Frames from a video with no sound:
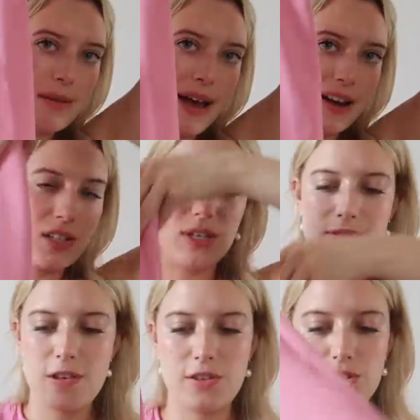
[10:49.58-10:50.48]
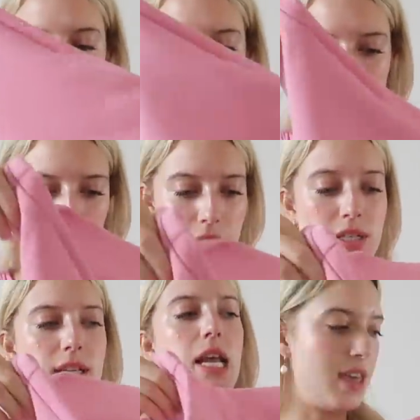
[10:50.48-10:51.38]
in the back. So even though they're super
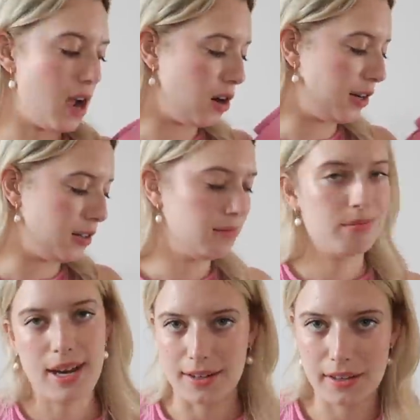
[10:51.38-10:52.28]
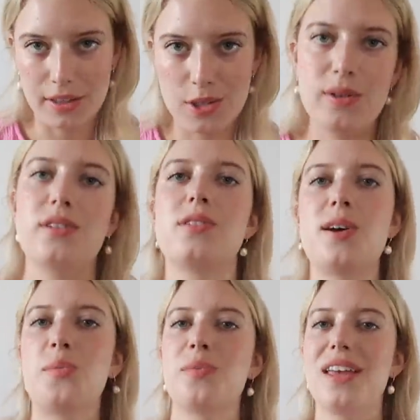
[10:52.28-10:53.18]
short, they are technically shorts.
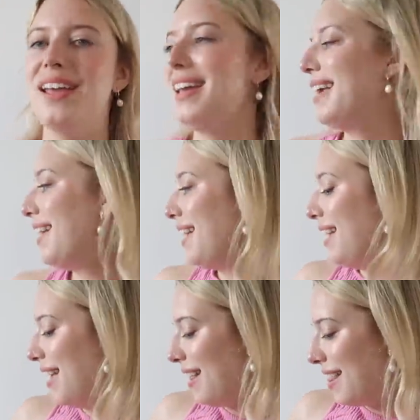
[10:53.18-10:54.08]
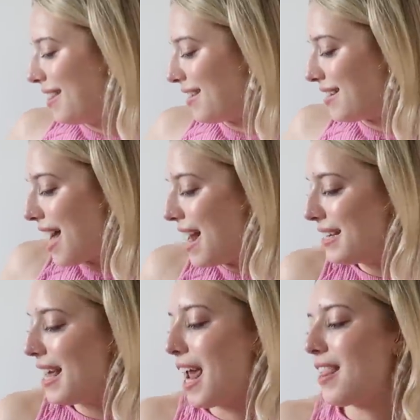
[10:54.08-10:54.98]
So there's
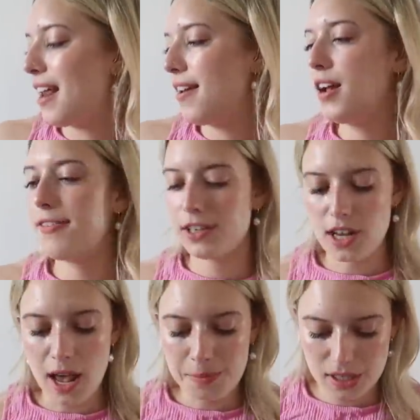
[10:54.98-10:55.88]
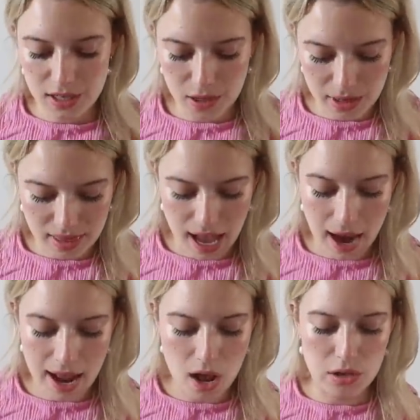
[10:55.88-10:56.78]
that. And then for tops to go with
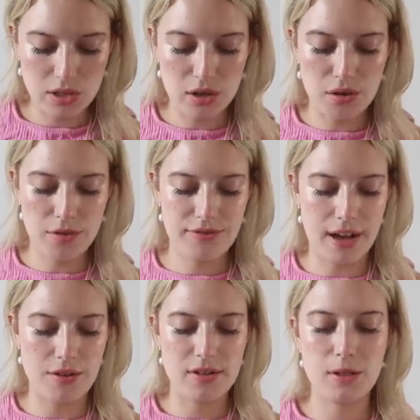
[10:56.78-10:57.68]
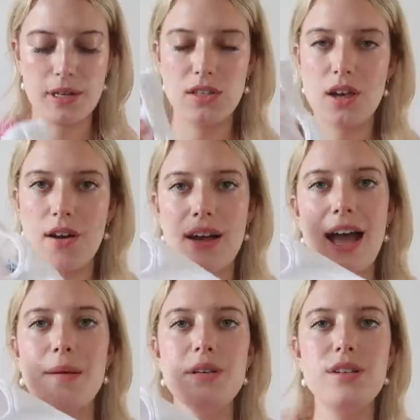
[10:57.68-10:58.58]
that, I also found this one at Zara.
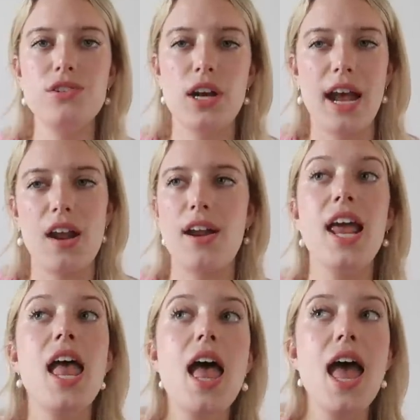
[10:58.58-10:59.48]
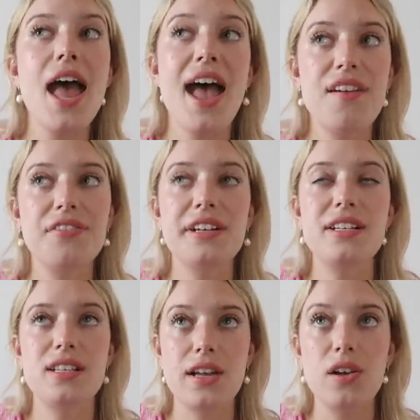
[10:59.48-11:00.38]
I must have tried on every
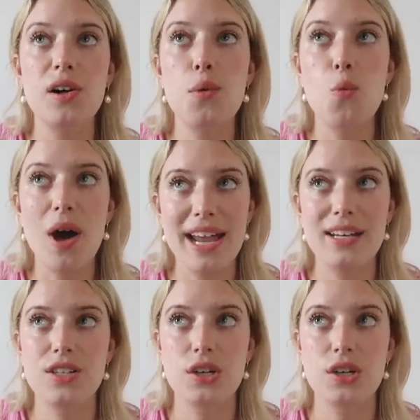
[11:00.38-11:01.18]
single white